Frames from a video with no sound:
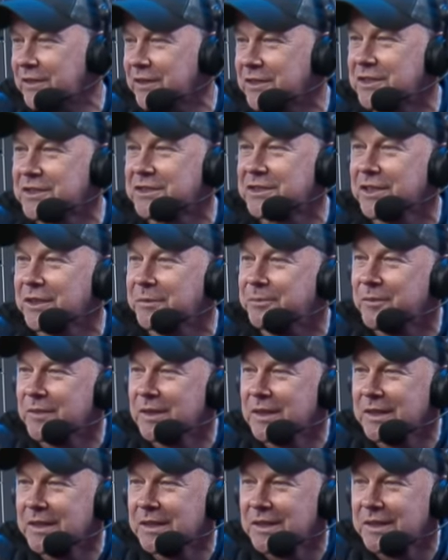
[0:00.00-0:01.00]
This is the
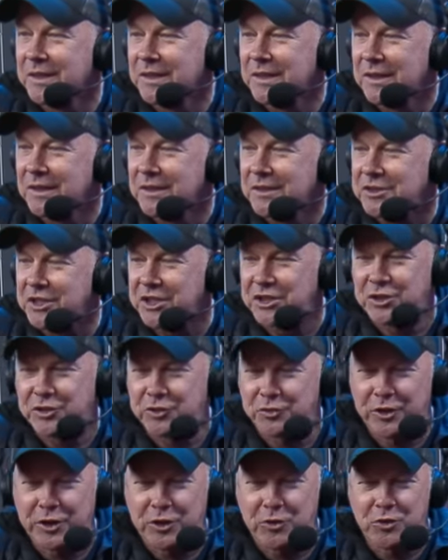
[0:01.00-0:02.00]

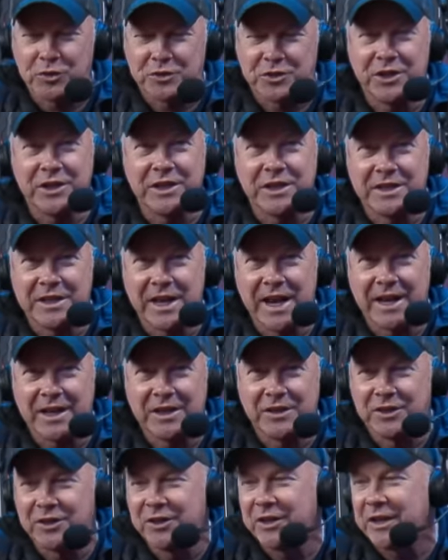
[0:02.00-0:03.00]
sixty-three Cortina down
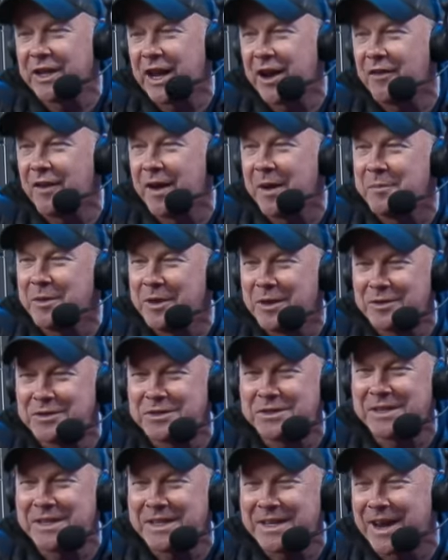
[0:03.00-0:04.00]
in the Hino Hub, and I
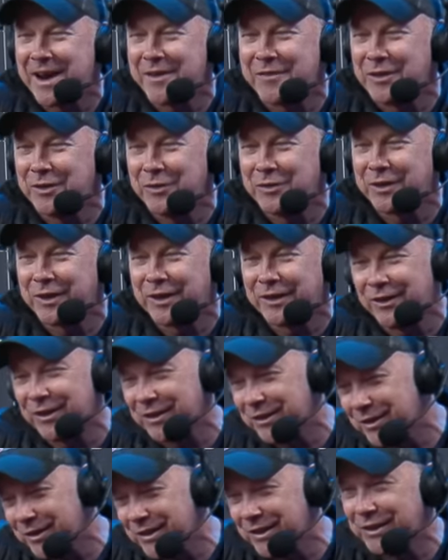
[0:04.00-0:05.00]
just sit here having a look at it,
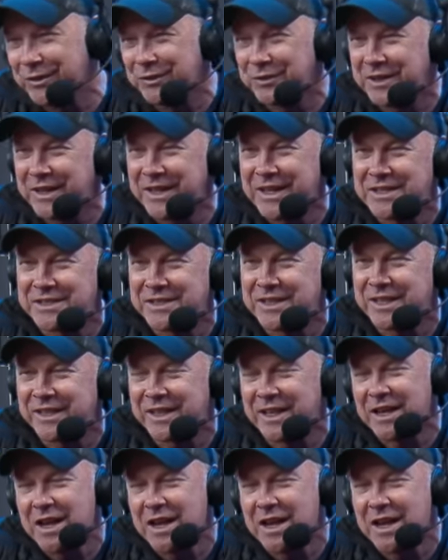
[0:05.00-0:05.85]
like look at the little gear stick.